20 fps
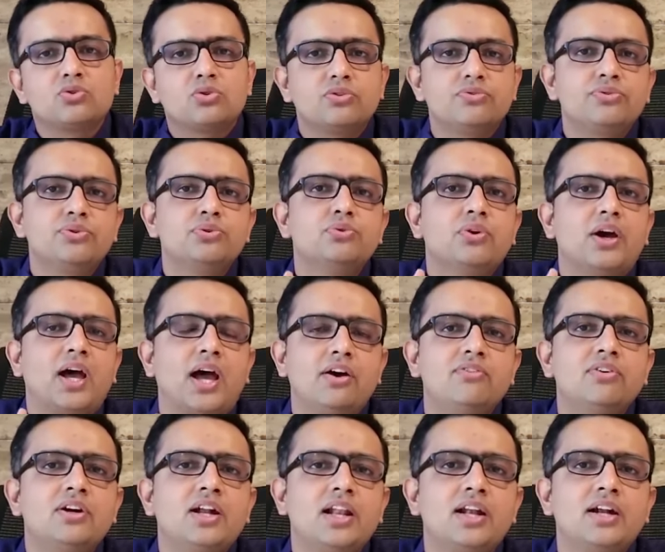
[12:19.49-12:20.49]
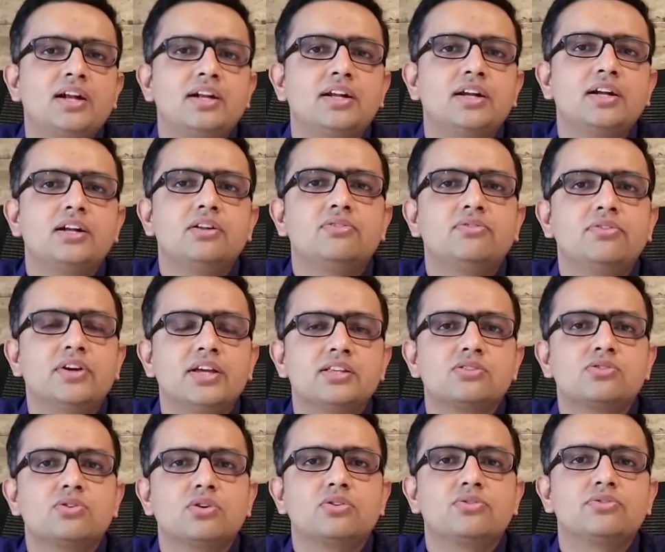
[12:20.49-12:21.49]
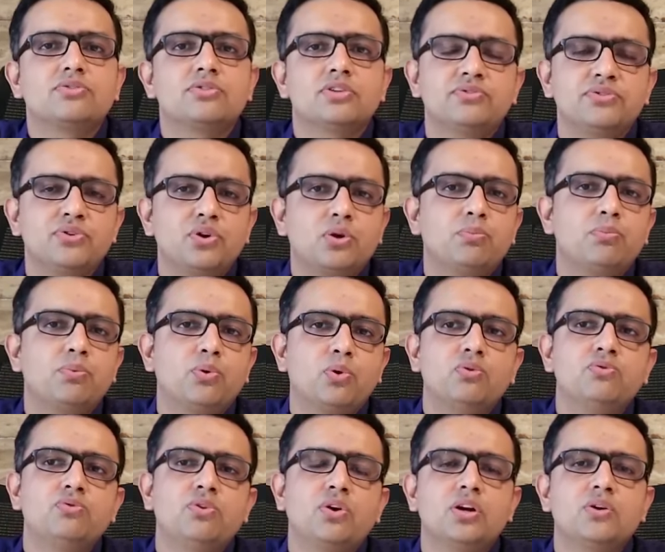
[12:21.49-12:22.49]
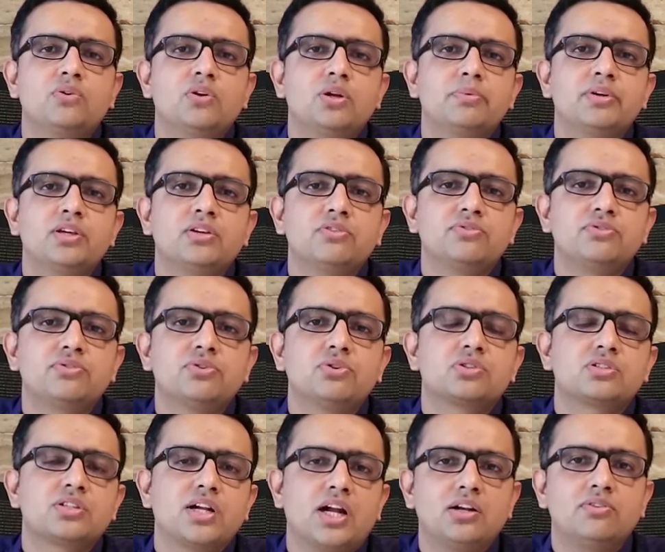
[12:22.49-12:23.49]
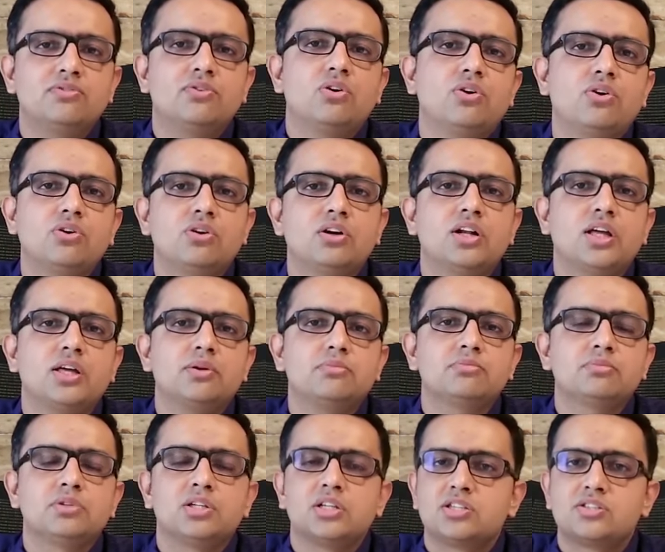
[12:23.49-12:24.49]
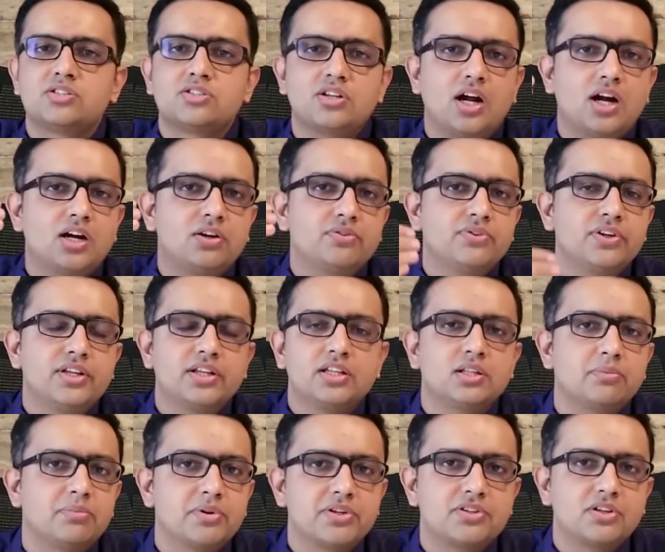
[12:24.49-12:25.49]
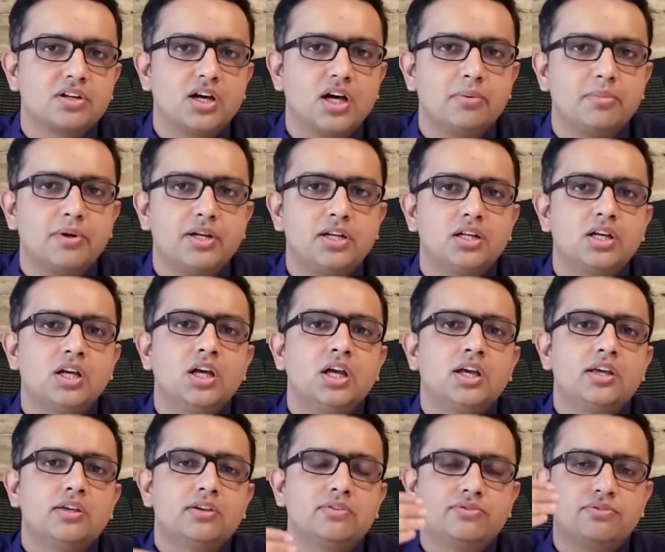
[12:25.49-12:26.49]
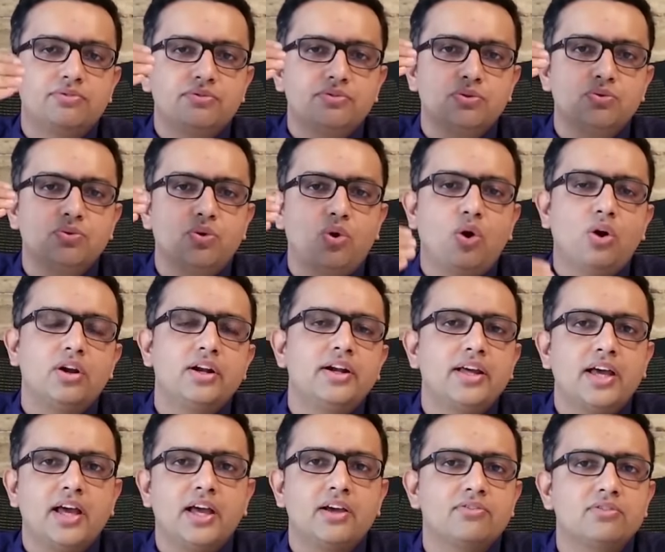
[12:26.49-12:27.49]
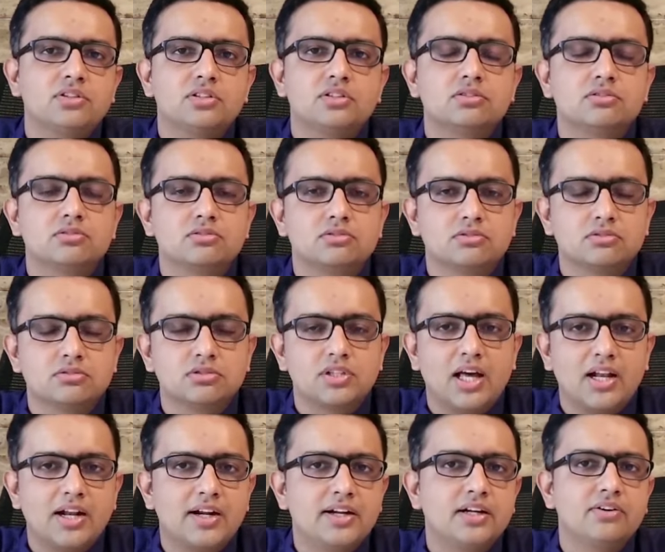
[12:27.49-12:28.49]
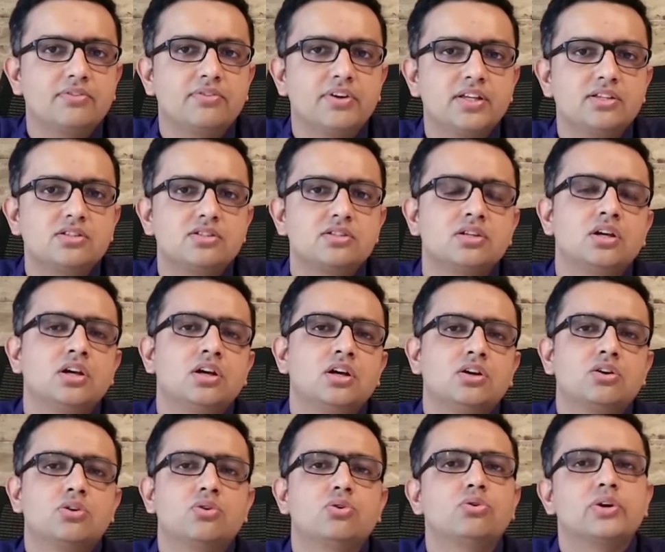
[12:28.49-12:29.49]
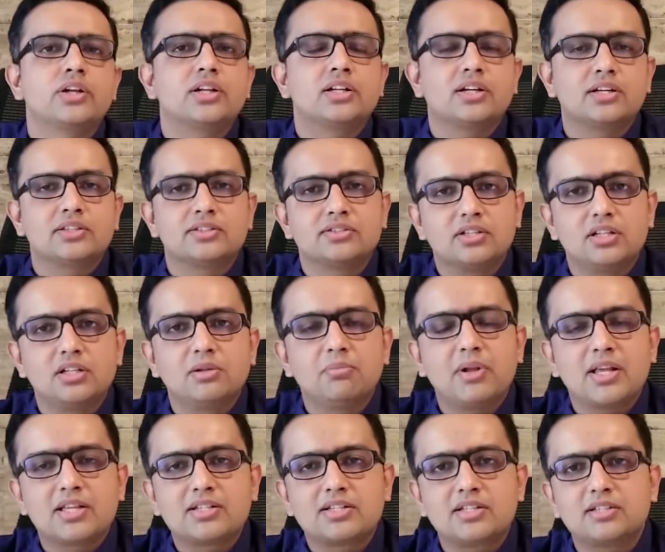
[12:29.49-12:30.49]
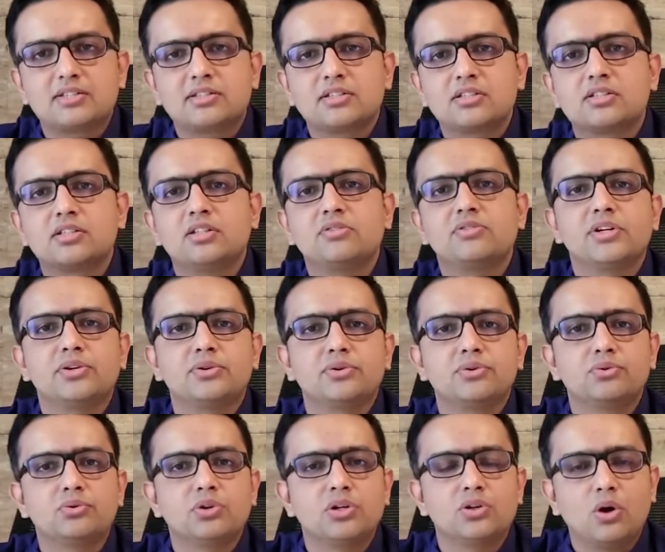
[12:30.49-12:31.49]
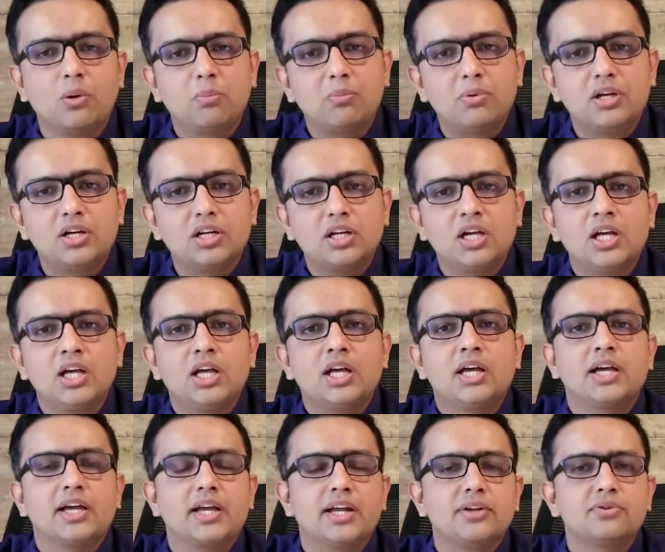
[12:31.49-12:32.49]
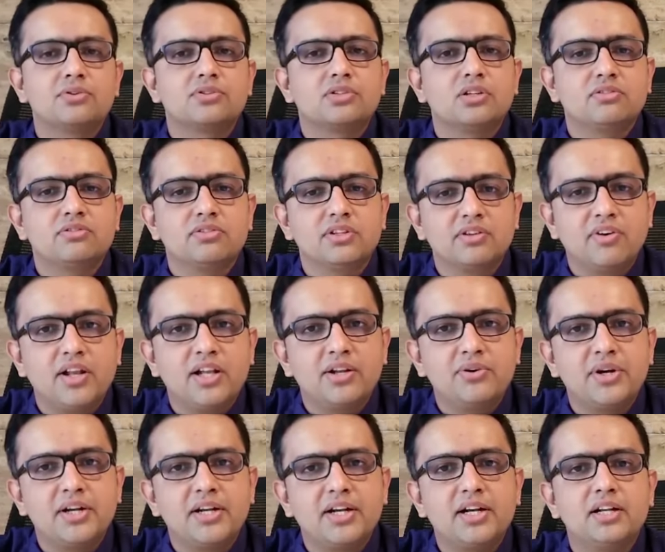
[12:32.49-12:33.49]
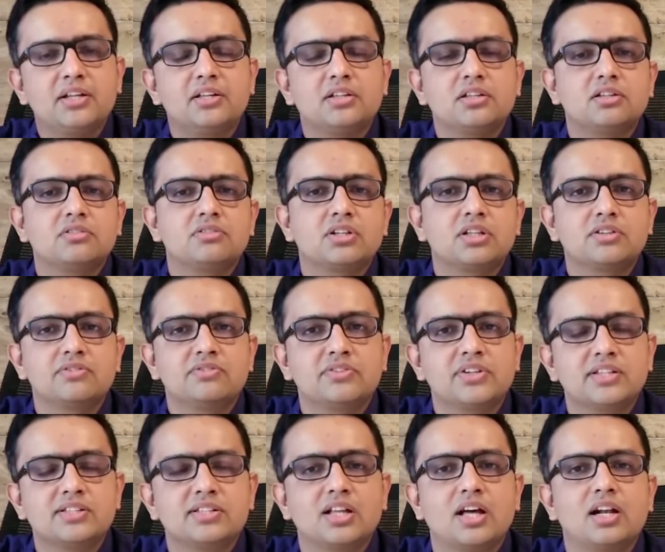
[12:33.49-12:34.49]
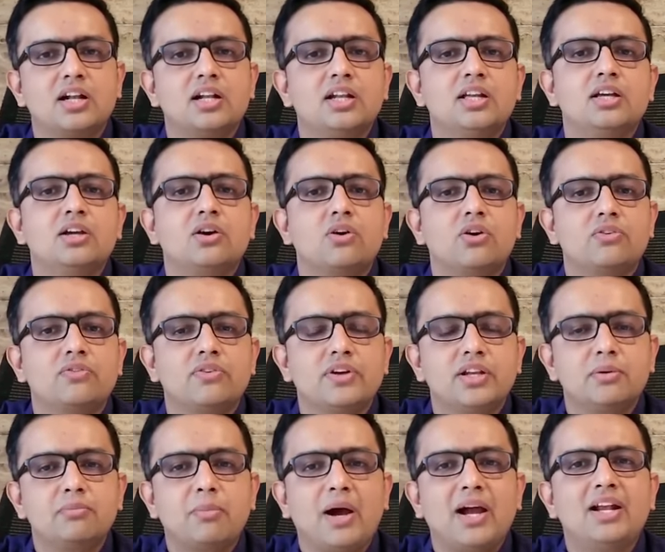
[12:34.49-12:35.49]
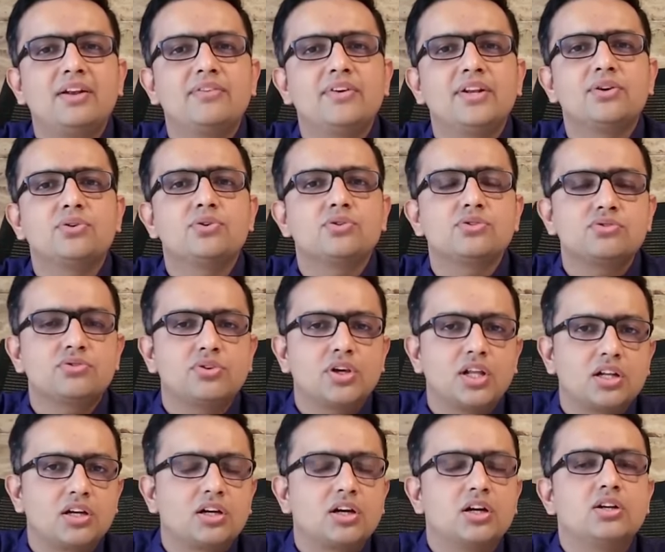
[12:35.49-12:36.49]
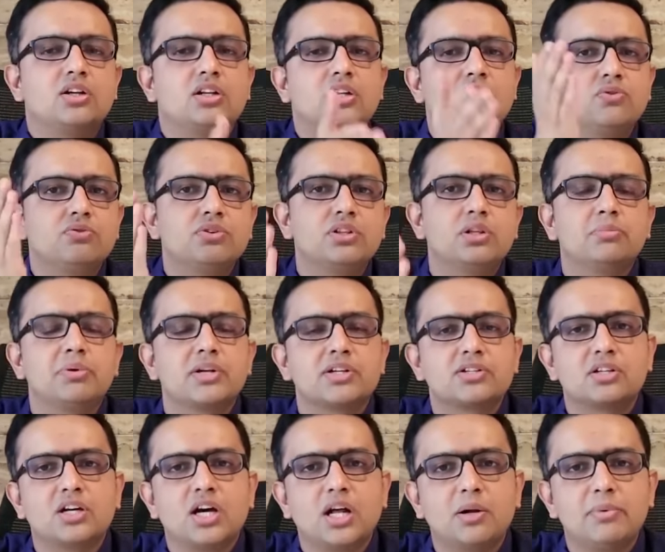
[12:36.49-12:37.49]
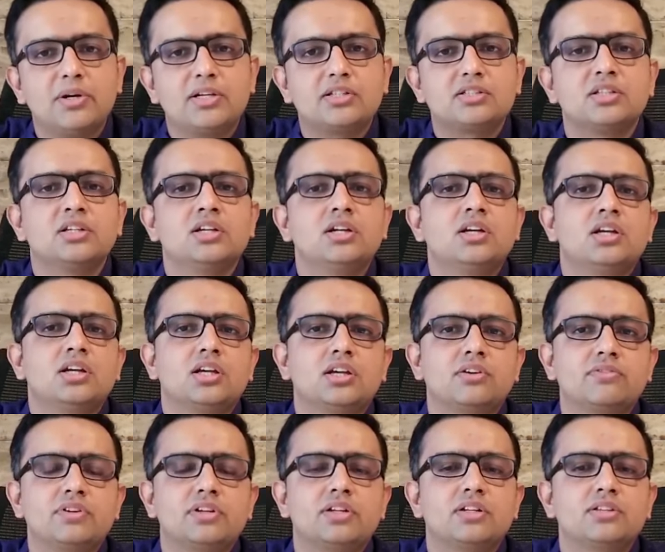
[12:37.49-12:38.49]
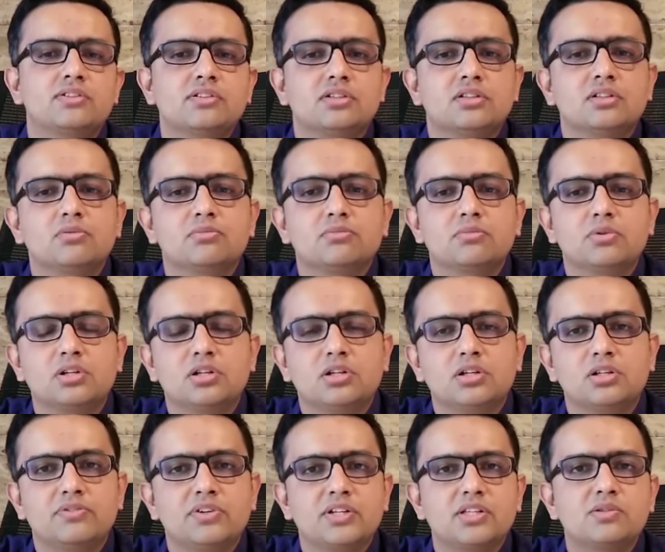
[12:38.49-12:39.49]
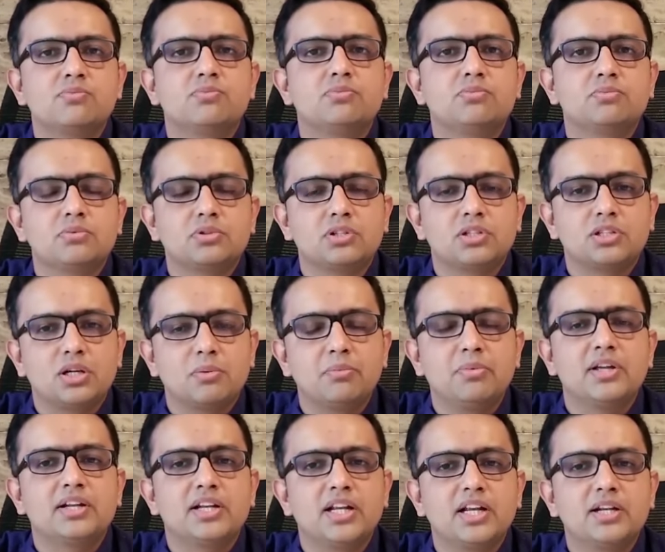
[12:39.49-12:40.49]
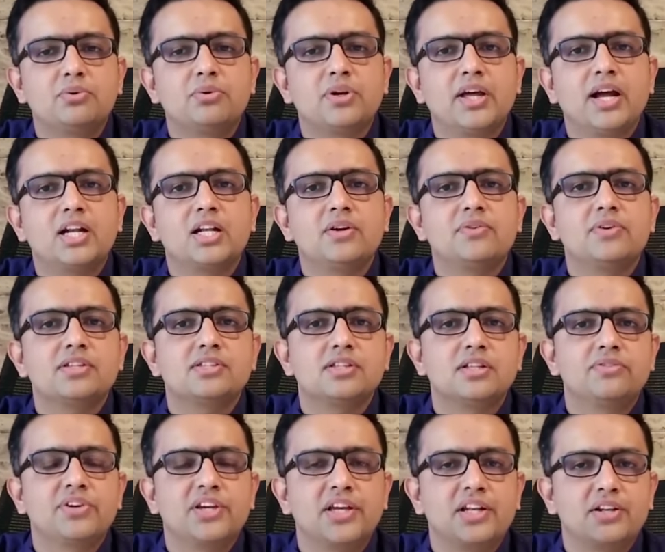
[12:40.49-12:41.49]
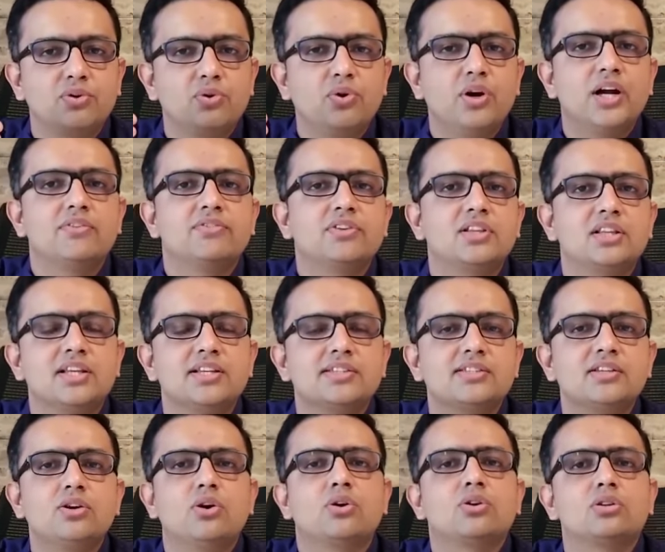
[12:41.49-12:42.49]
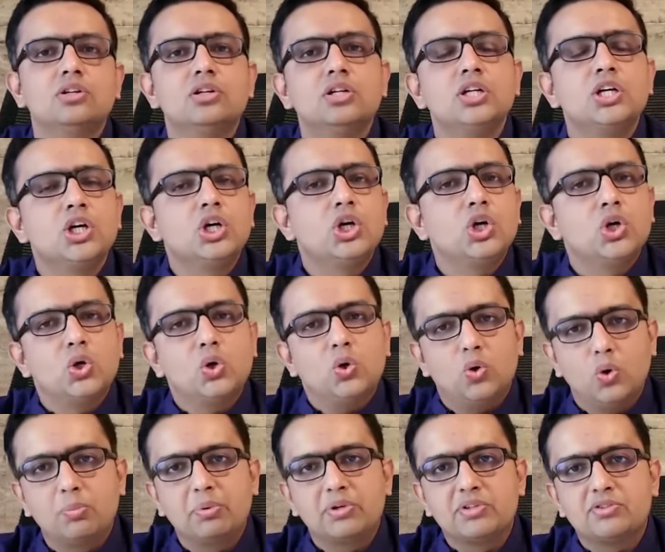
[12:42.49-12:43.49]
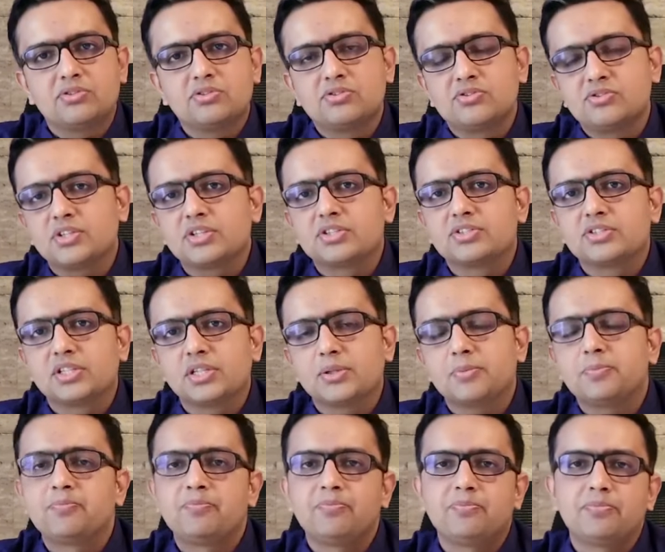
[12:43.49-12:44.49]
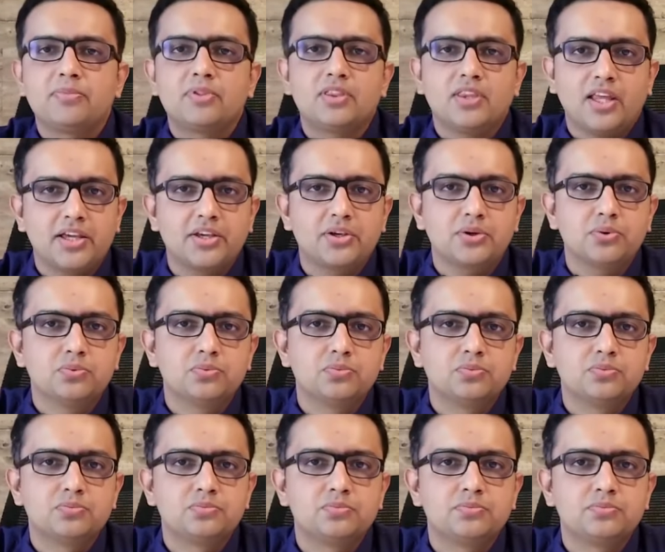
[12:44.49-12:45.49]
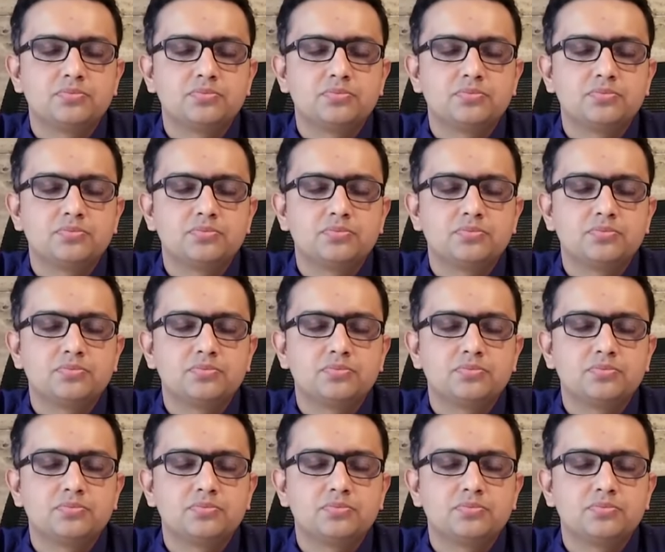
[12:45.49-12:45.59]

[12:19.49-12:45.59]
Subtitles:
So if you have a dilated veins, or if you are prone for developing, if you stand for longer time, start wearing the pressure garment. If you already have a dilated veins, go and consult the plastic surgeon. You need to do a Doppler, get yourself evaluated. If it is an early or very mild varicose, you can continue with the pressure garments. If it is troubling day-to-day activities, then we can go ahead with laser or the open surgery. Thank you.